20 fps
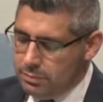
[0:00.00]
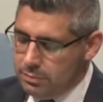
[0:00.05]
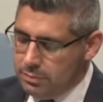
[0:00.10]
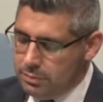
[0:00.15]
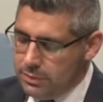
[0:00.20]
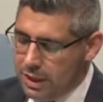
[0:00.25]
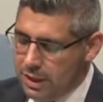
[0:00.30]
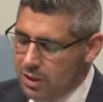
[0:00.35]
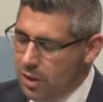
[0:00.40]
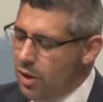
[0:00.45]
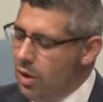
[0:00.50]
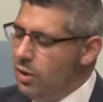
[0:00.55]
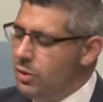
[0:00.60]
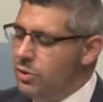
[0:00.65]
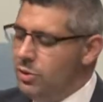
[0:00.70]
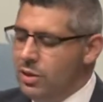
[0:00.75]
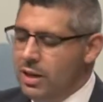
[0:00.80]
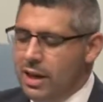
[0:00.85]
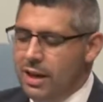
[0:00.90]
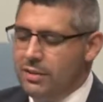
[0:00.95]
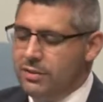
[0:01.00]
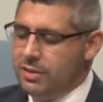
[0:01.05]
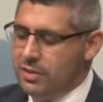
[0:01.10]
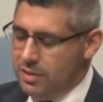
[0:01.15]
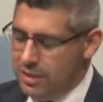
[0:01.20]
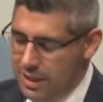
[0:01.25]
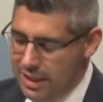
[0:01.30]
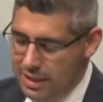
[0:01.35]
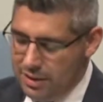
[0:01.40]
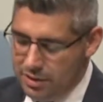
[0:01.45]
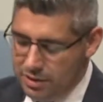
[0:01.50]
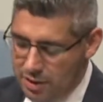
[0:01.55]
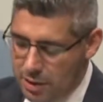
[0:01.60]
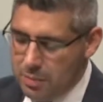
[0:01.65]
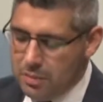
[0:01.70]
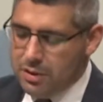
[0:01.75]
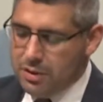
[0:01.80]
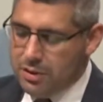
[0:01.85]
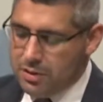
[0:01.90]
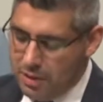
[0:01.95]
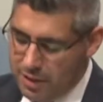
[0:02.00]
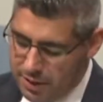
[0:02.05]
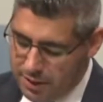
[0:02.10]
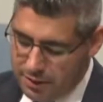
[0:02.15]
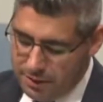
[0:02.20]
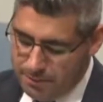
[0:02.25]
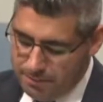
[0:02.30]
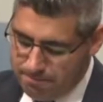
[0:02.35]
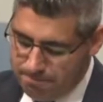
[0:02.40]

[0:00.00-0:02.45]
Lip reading: and all you have to say is something critical.